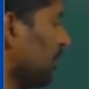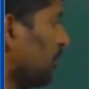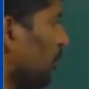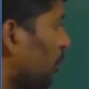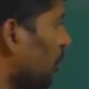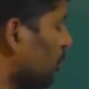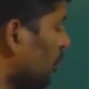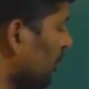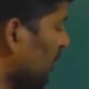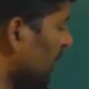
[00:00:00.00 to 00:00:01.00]
so
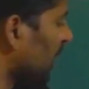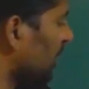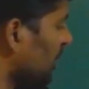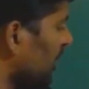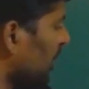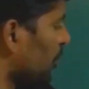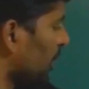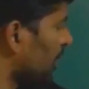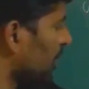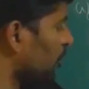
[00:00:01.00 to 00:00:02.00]
4300 change we
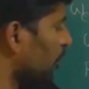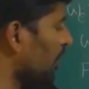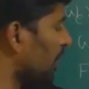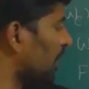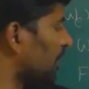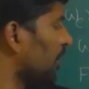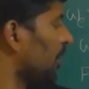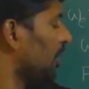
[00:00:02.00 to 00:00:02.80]
are getting 28.